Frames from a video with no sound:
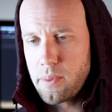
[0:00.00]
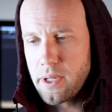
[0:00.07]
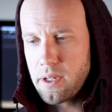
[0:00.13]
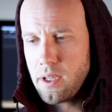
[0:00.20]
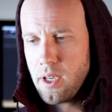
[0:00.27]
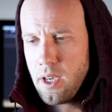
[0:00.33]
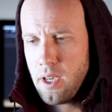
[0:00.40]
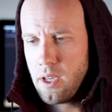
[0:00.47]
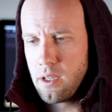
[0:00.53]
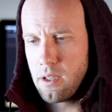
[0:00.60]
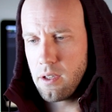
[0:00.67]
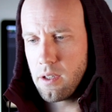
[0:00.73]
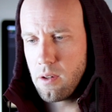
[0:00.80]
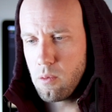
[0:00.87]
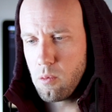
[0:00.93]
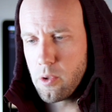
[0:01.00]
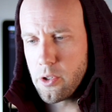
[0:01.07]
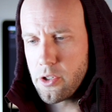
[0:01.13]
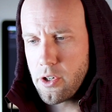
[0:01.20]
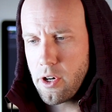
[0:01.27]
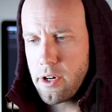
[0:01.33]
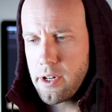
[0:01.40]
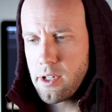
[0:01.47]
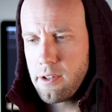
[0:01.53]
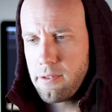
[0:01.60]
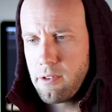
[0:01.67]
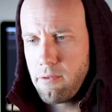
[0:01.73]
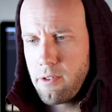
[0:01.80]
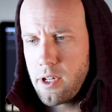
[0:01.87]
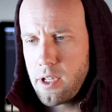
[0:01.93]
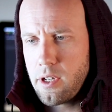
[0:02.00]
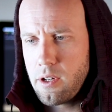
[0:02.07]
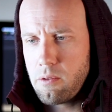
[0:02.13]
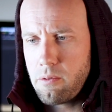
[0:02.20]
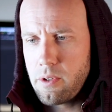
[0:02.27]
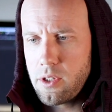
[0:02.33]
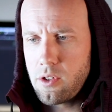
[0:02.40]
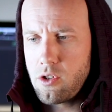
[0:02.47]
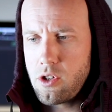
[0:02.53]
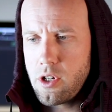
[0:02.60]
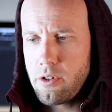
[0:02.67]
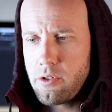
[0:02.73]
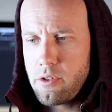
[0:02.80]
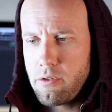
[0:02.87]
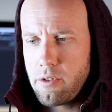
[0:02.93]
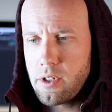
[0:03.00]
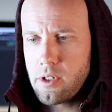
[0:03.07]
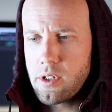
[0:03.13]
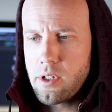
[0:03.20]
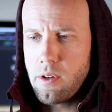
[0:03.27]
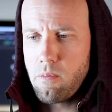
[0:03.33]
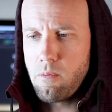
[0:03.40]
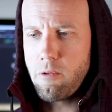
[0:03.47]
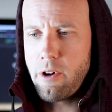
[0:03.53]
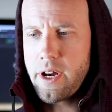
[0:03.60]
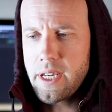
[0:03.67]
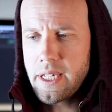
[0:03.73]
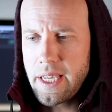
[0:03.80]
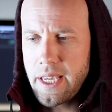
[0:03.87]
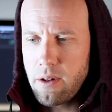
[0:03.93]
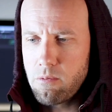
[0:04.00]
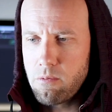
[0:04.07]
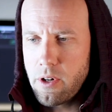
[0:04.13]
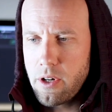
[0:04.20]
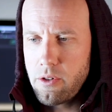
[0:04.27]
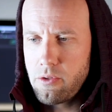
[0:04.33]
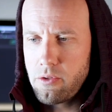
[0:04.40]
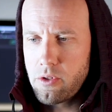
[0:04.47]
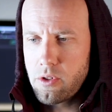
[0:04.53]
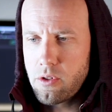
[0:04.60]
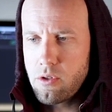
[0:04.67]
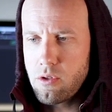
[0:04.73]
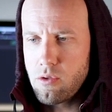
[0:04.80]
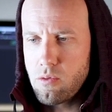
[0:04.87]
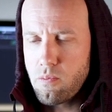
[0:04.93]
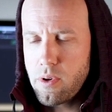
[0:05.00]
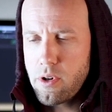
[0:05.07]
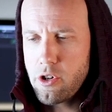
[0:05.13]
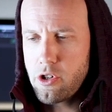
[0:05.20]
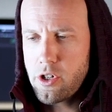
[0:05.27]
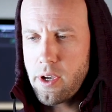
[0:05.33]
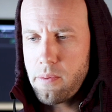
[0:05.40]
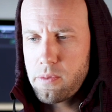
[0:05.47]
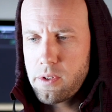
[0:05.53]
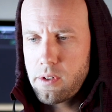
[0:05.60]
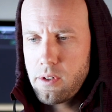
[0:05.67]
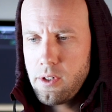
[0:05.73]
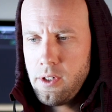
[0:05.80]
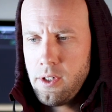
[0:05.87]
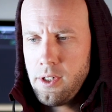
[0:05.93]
But we're starting off the video with Joe doing some renegade rows to push-ups,